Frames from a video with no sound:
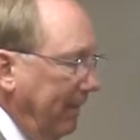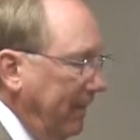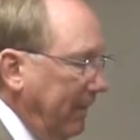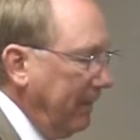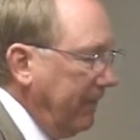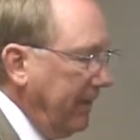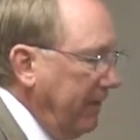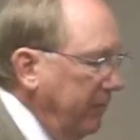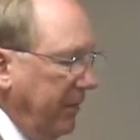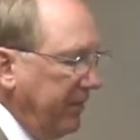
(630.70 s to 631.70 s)
you know, they
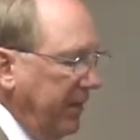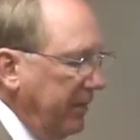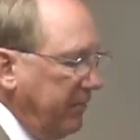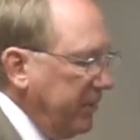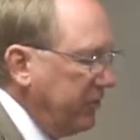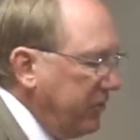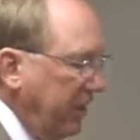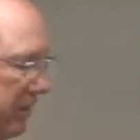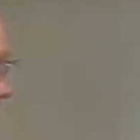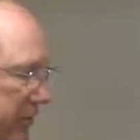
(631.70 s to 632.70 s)
have made
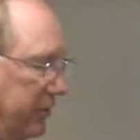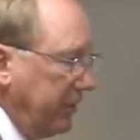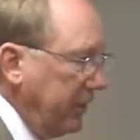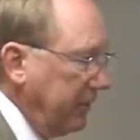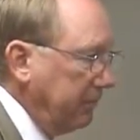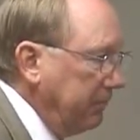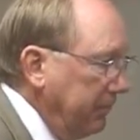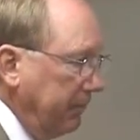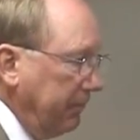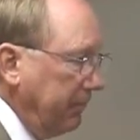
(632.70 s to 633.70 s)
statements that,
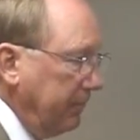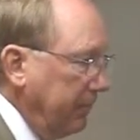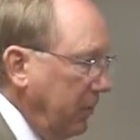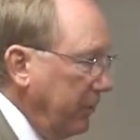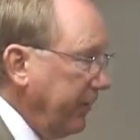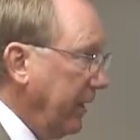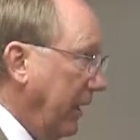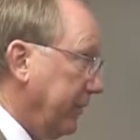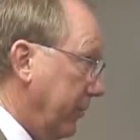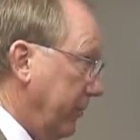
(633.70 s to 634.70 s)
you know, they
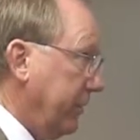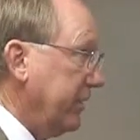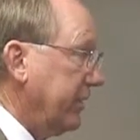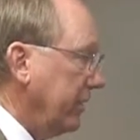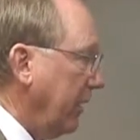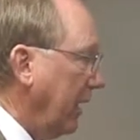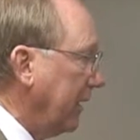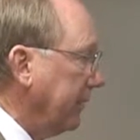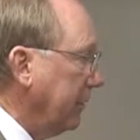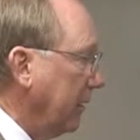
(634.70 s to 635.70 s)
like the trees and they
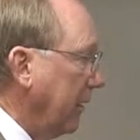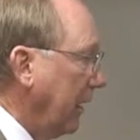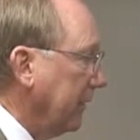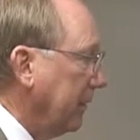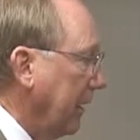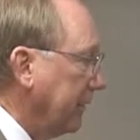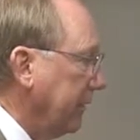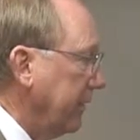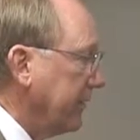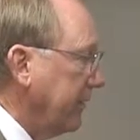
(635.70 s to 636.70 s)
like
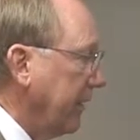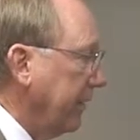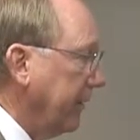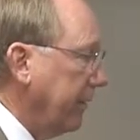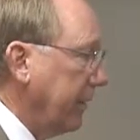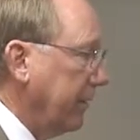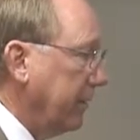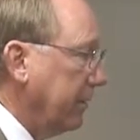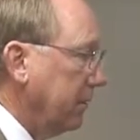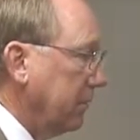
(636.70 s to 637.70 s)
this and that and the other.